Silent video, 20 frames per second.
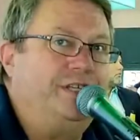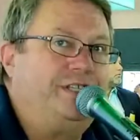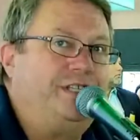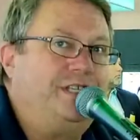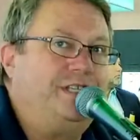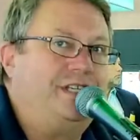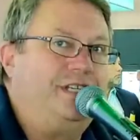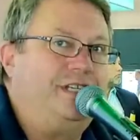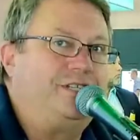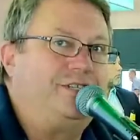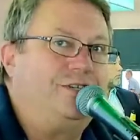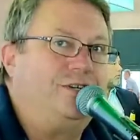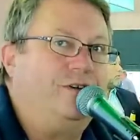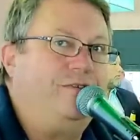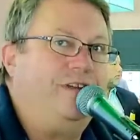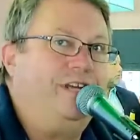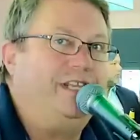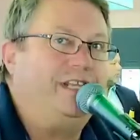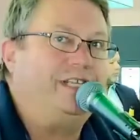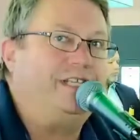this is a
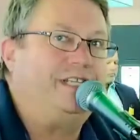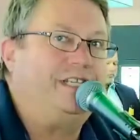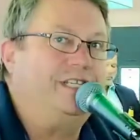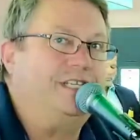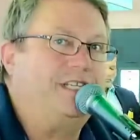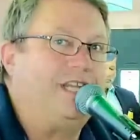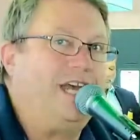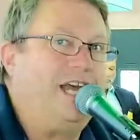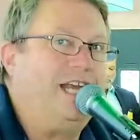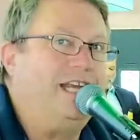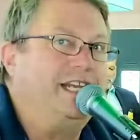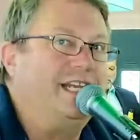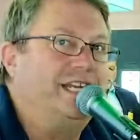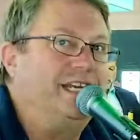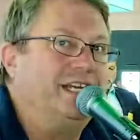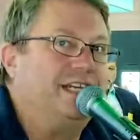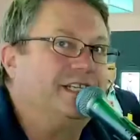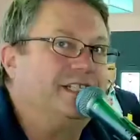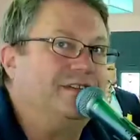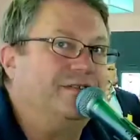survey that's designed to
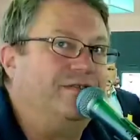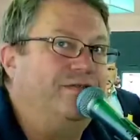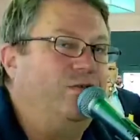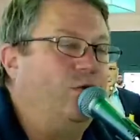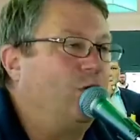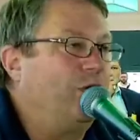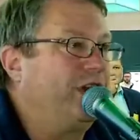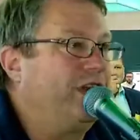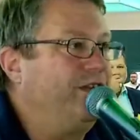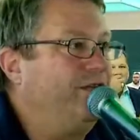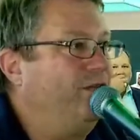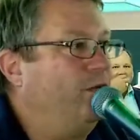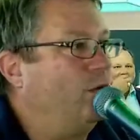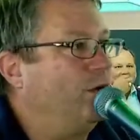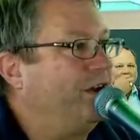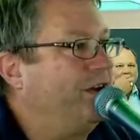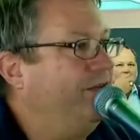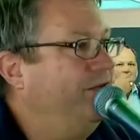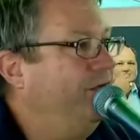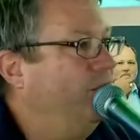get us to 40,
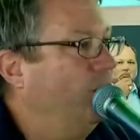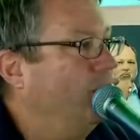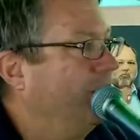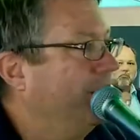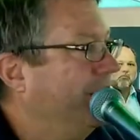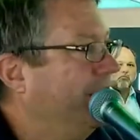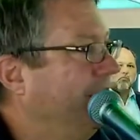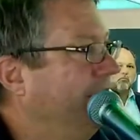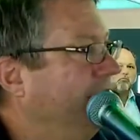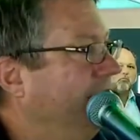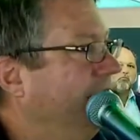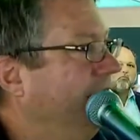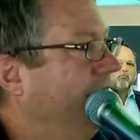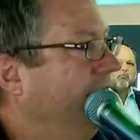40, 40.